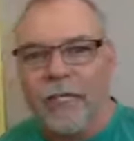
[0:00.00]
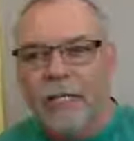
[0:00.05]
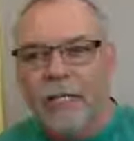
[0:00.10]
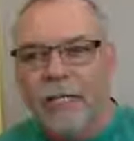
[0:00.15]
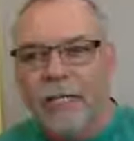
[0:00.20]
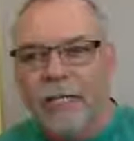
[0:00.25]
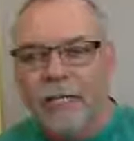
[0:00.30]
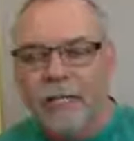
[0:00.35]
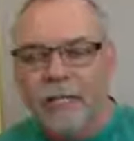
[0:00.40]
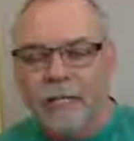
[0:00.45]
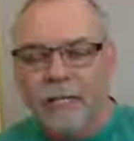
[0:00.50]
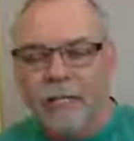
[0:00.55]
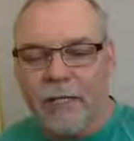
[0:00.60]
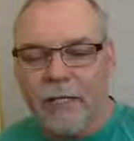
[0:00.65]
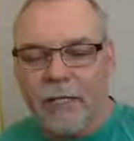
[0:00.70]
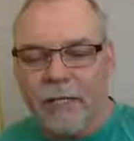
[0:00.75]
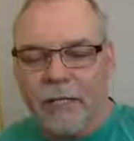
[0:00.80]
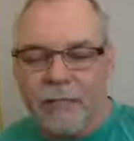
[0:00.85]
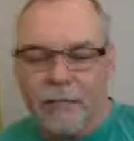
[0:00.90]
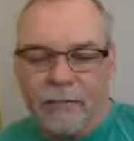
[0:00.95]
And,
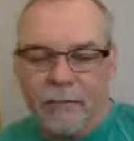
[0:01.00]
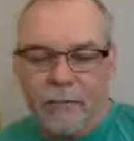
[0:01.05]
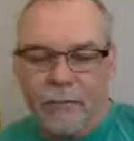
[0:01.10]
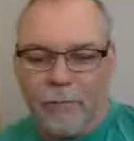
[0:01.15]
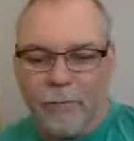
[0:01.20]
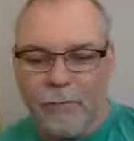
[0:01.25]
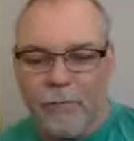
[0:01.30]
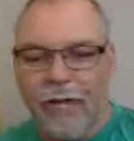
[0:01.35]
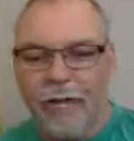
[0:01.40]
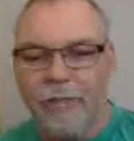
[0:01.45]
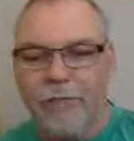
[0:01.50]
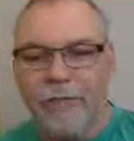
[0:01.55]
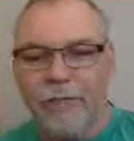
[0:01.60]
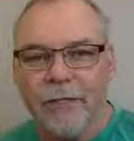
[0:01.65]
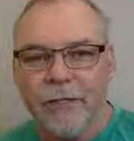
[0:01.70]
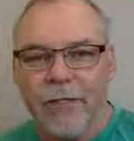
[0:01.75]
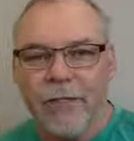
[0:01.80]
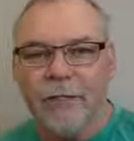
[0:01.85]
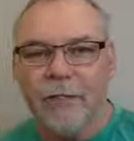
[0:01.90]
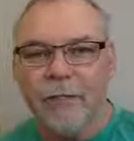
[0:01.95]
you know, that
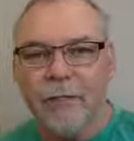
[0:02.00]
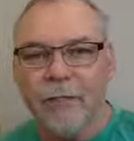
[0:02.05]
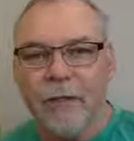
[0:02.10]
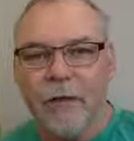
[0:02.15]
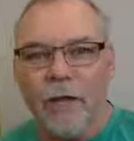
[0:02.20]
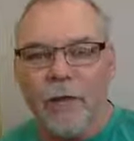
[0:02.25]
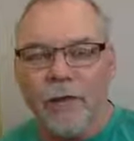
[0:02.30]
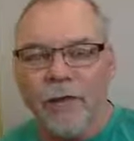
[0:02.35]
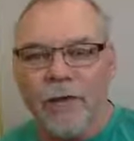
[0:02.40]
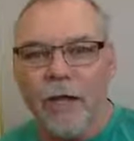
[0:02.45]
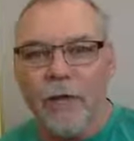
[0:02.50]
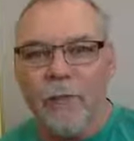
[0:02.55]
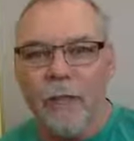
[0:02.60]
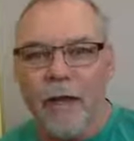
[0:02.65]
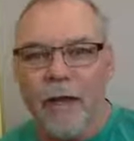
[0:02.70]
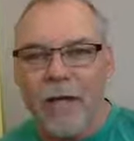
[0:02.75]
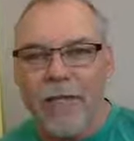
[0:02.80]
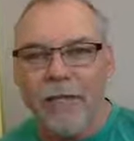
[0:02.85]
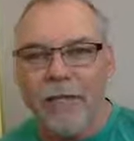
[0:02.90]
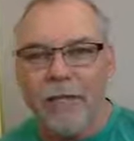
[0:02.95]
I didn't do nothing that
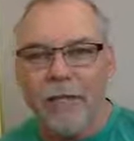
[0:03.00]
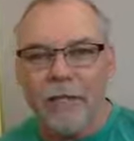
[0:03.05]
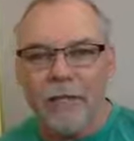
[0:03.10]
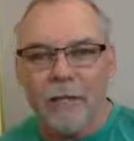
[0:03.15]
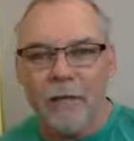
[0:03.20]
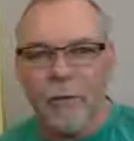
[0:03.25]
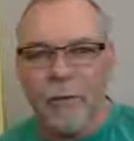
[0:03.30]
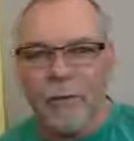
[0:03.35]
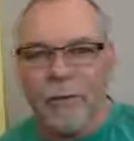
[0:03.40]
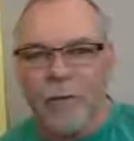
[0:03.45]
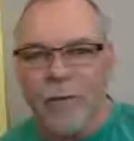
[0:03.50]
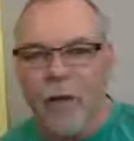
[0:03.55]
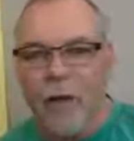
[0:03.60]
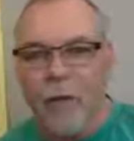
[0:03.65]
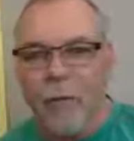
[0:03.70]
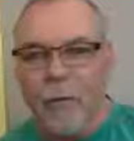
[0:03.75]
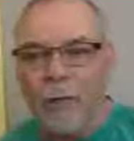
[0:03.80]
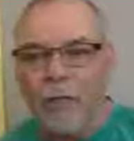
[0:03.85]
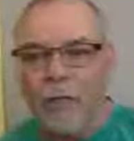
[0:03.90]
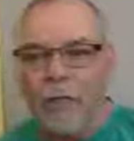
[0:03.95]
bad that hurt me now.